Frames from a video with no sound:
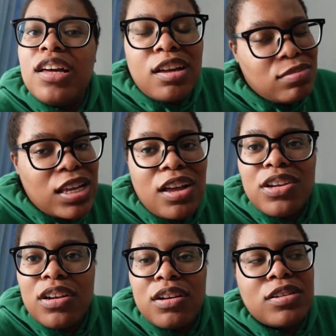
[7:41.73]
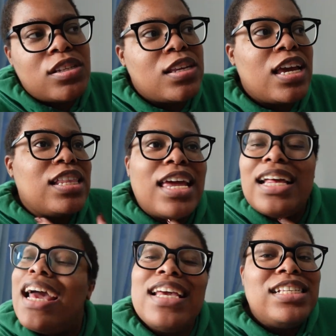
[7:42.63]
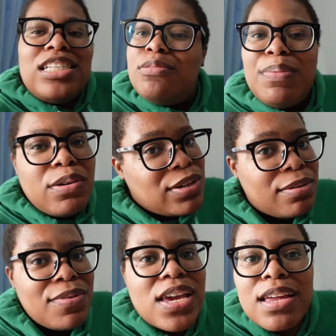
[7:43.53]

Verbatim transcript: comes out, you know what I'm saying? Like I, it just be what it be.